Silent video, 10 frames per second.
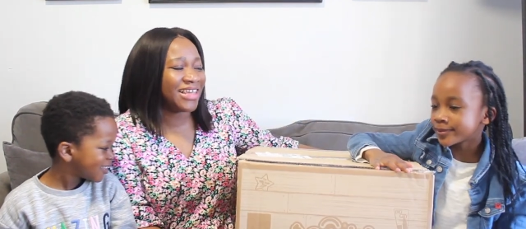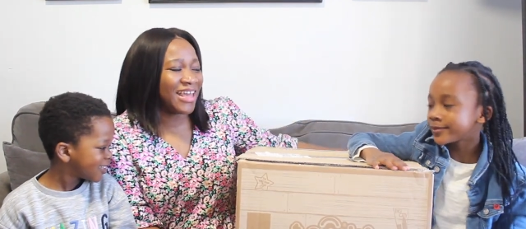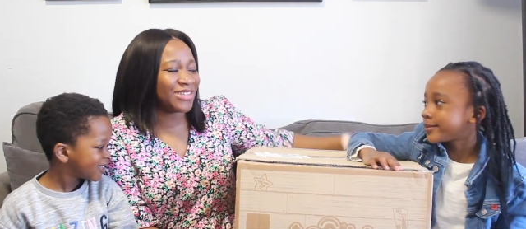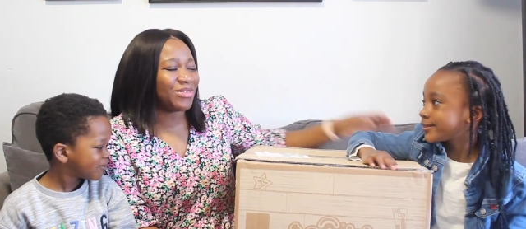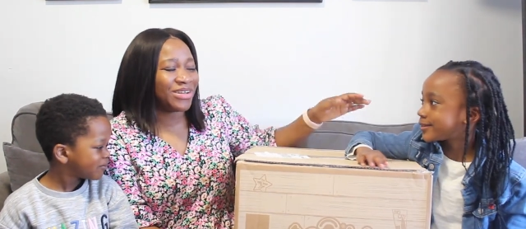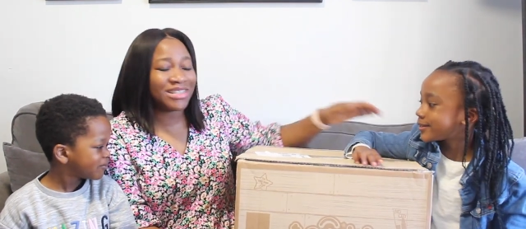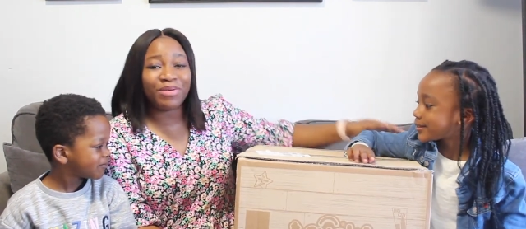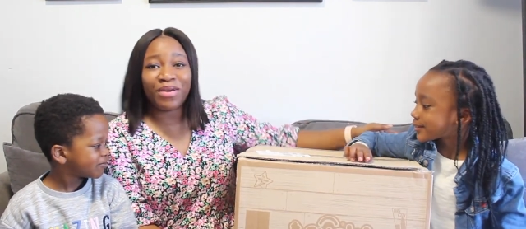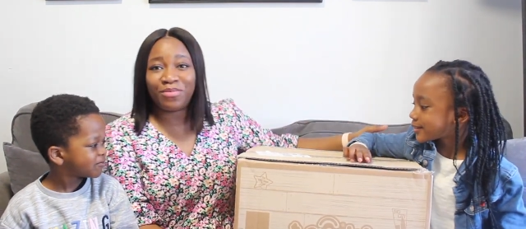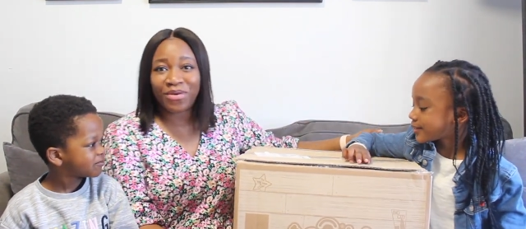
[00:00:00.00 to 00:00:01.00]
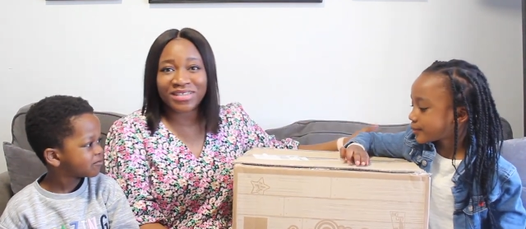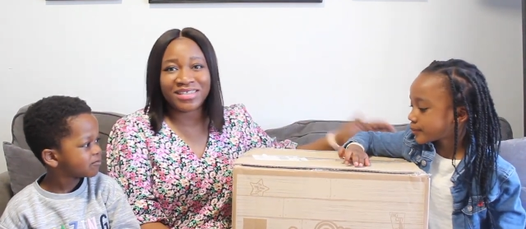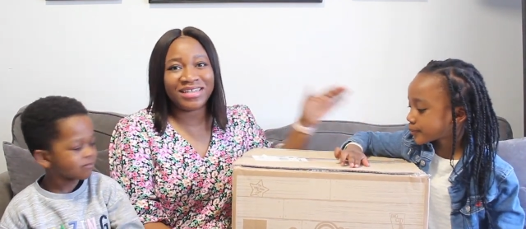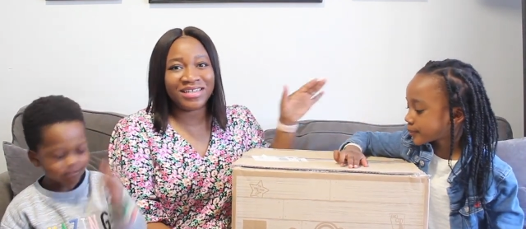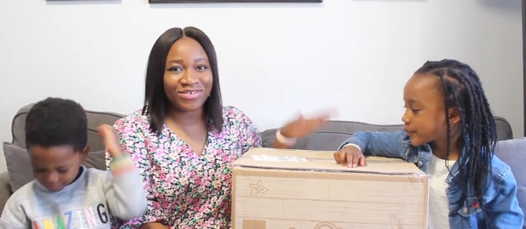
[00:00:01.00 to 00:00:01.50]
Speaker 1: So yes, we're going to be
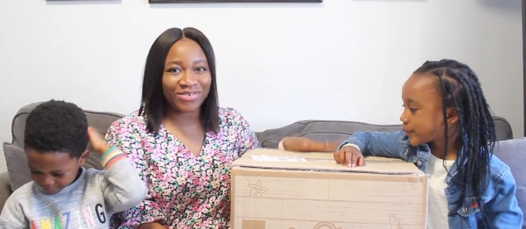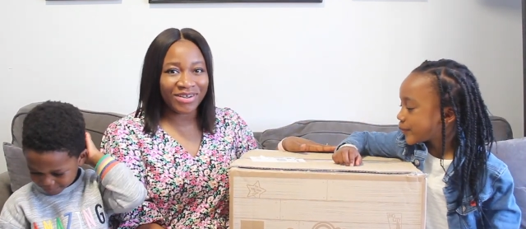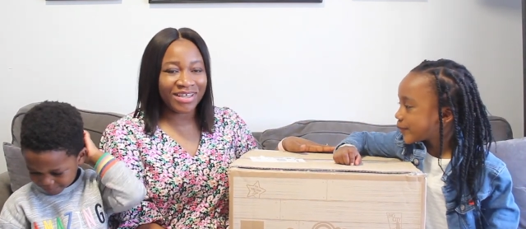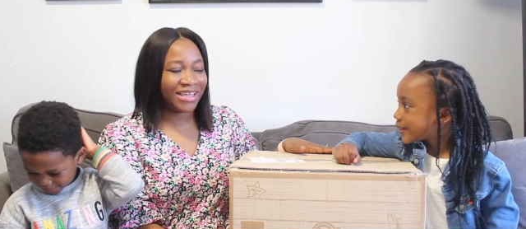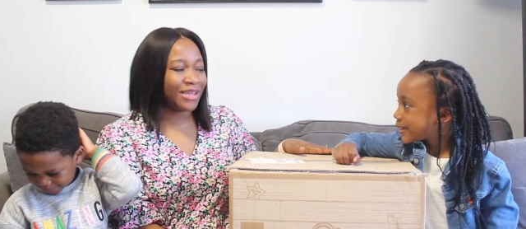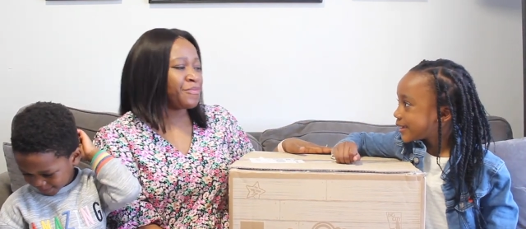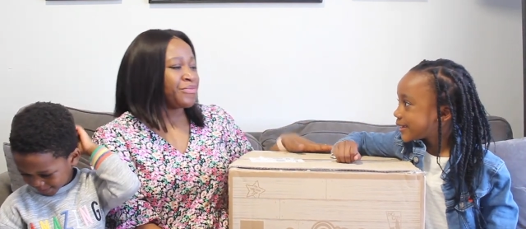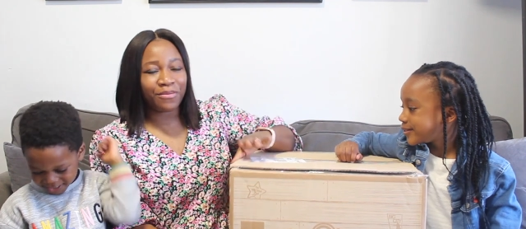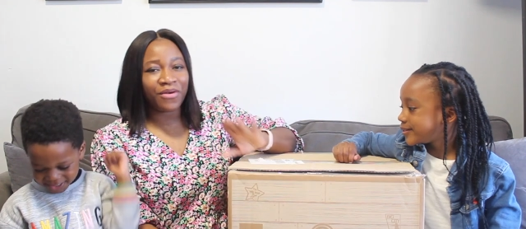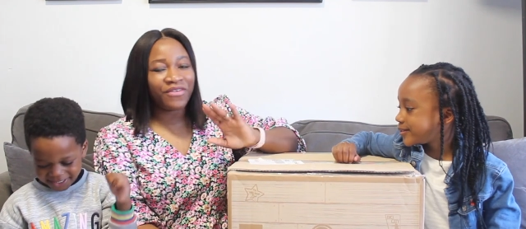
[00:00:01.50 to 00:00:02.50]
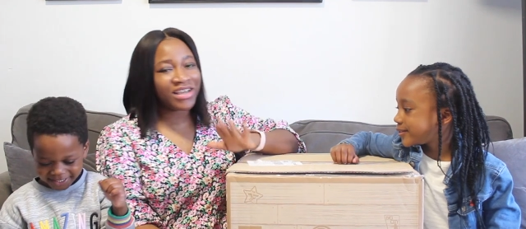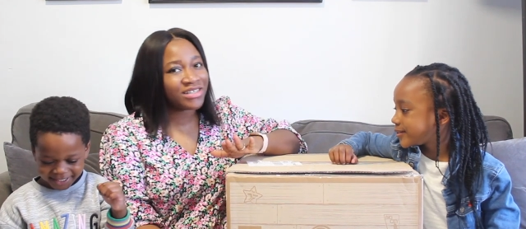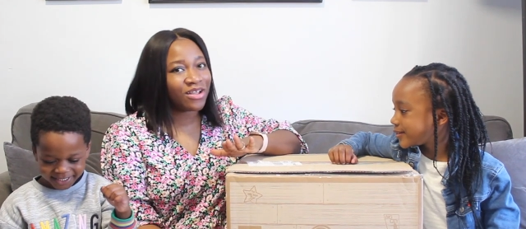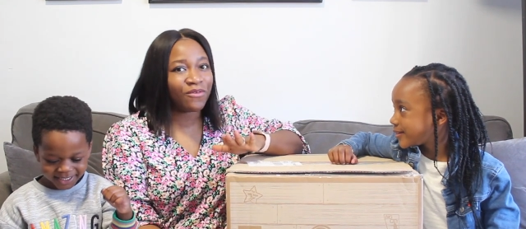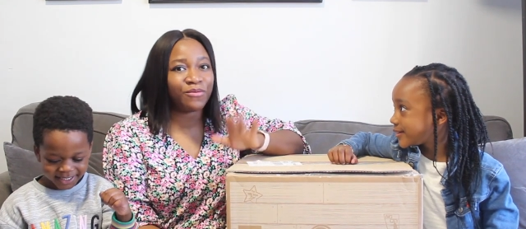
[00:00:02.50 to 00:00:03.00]
unboxing the Trunki. But first
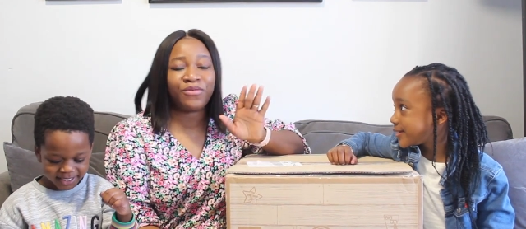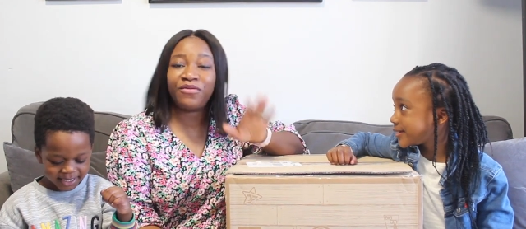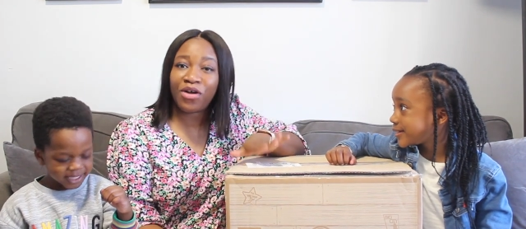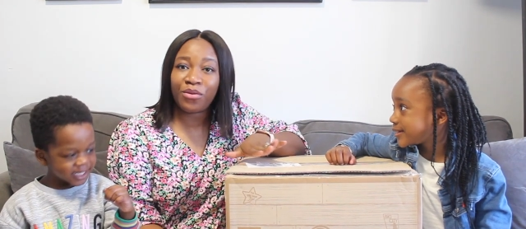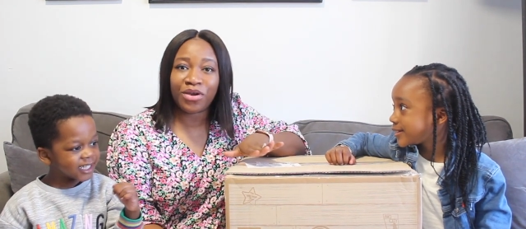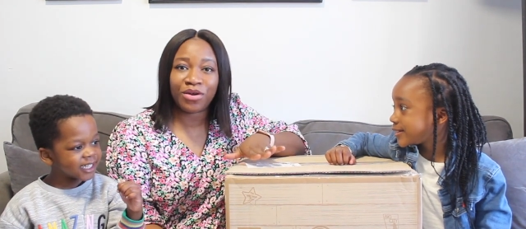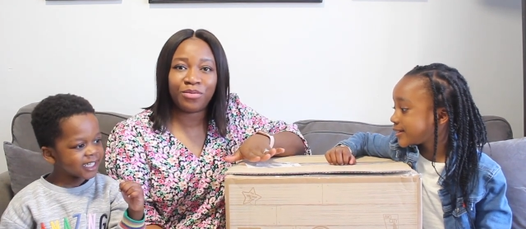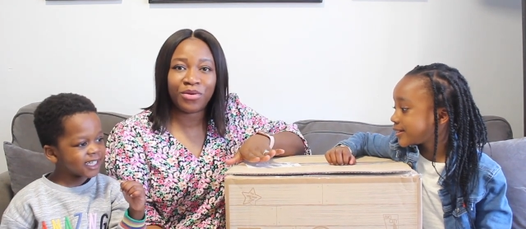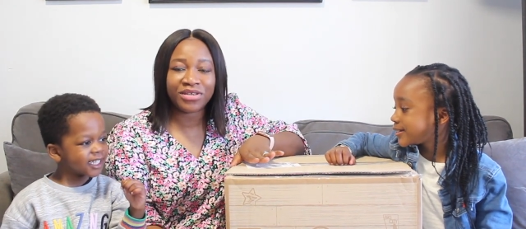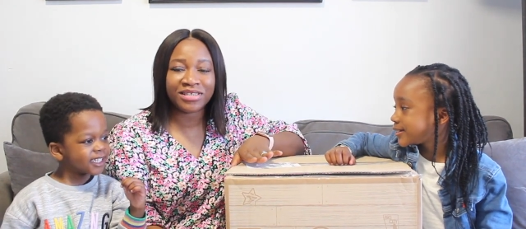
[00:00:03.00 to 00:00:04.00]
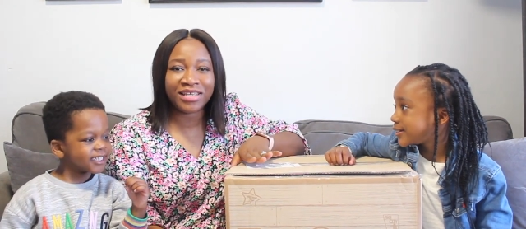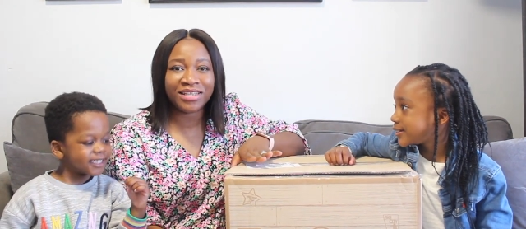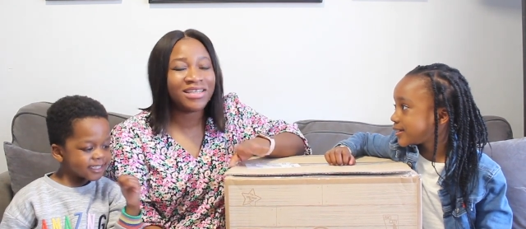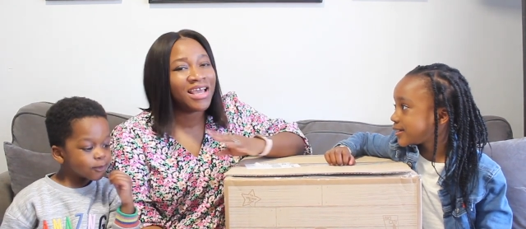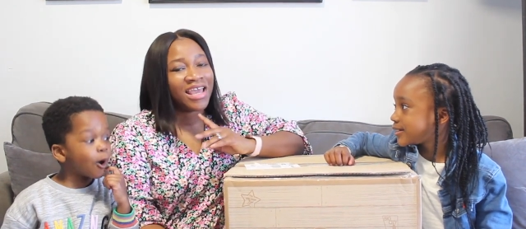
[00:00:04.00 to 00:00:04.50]
off, before we unbox
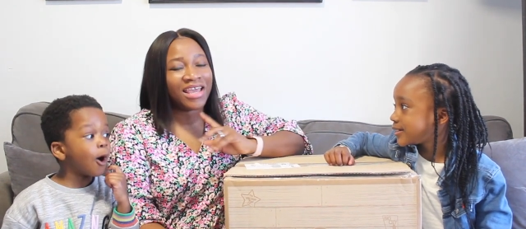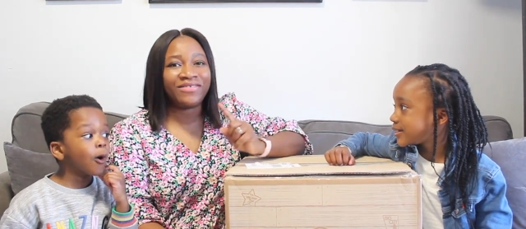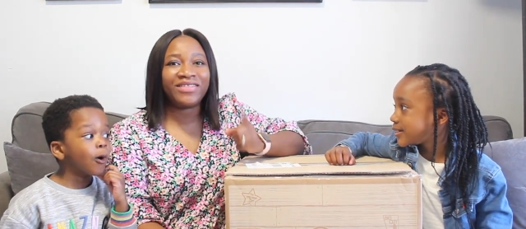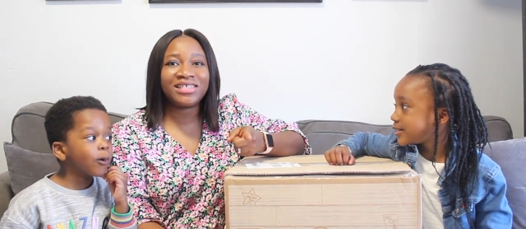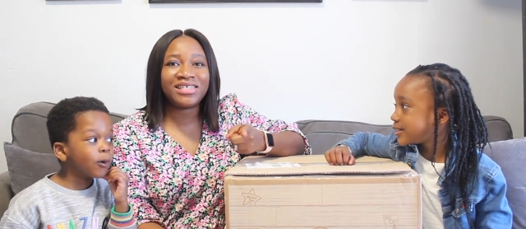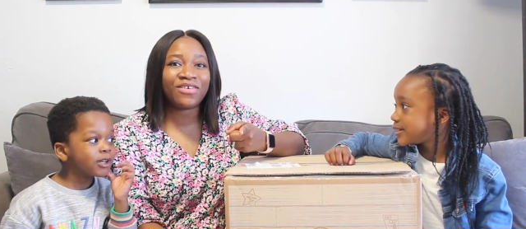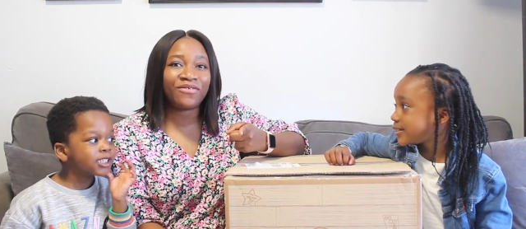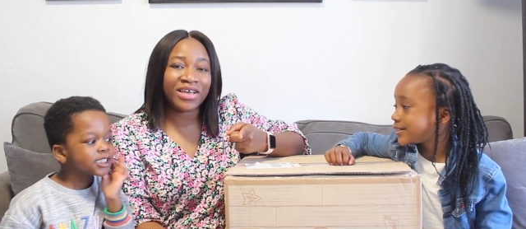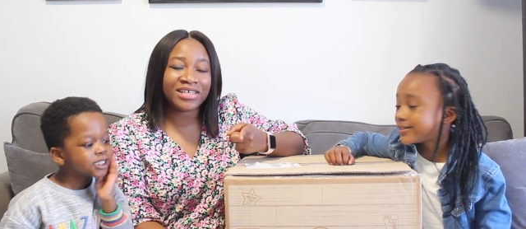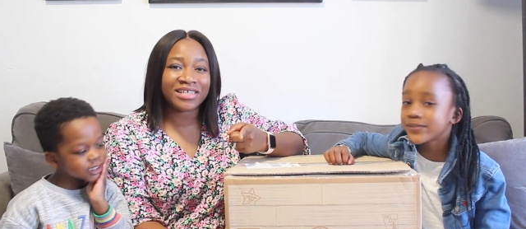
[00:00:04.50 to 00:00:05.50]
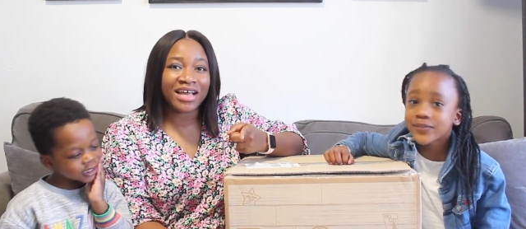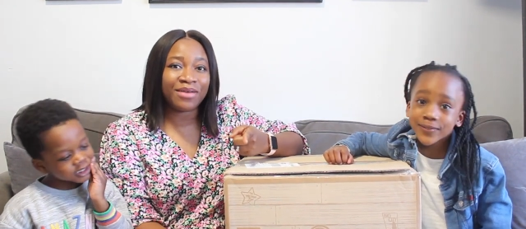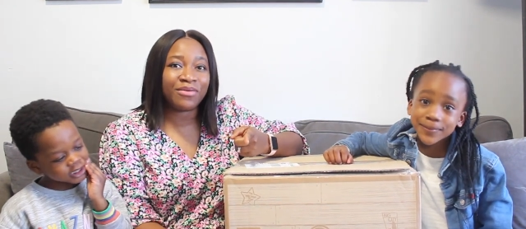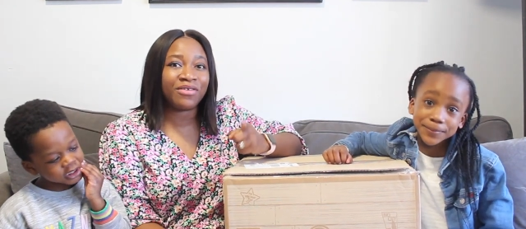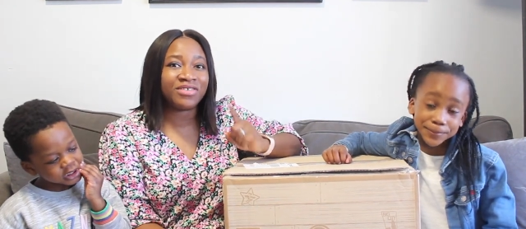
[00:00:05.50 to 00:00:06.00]
it, oh. if this is your first
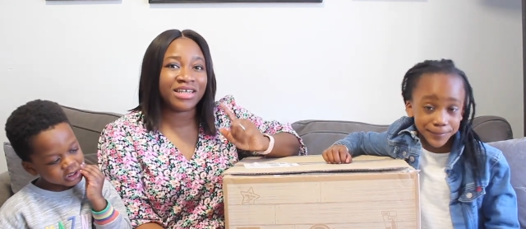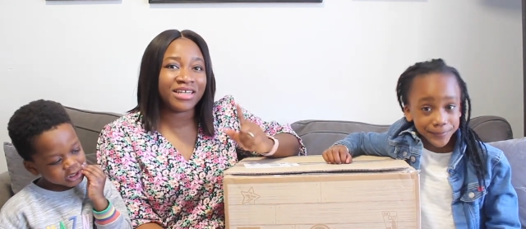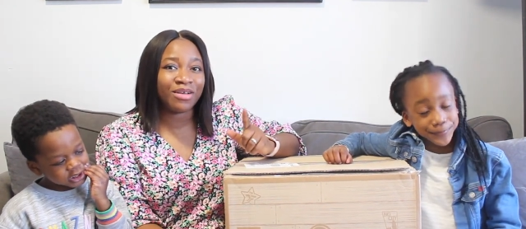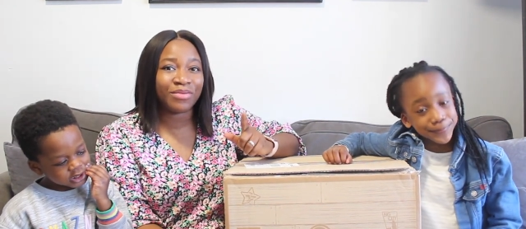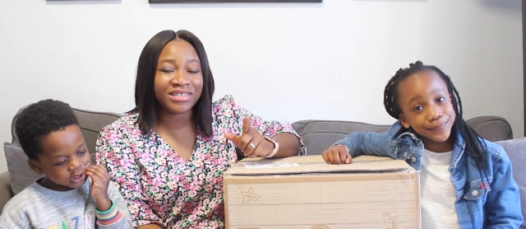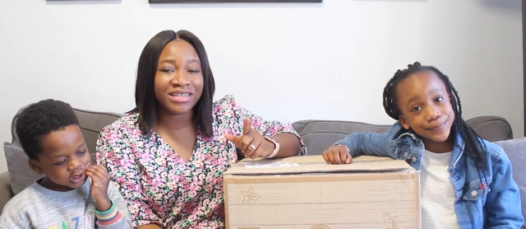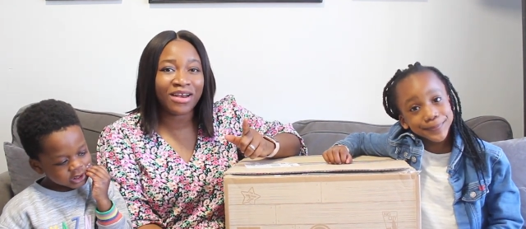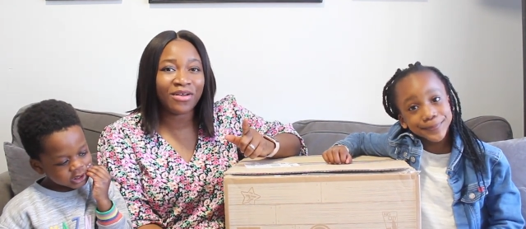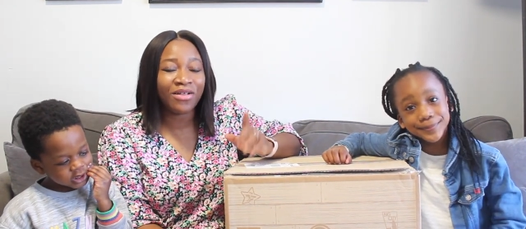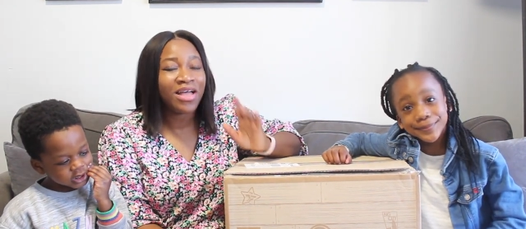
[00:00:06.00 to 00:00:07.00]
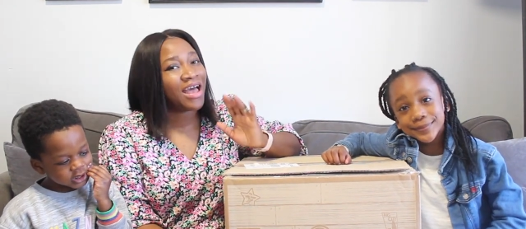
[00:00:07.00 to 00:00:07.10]
time of checking out my channel,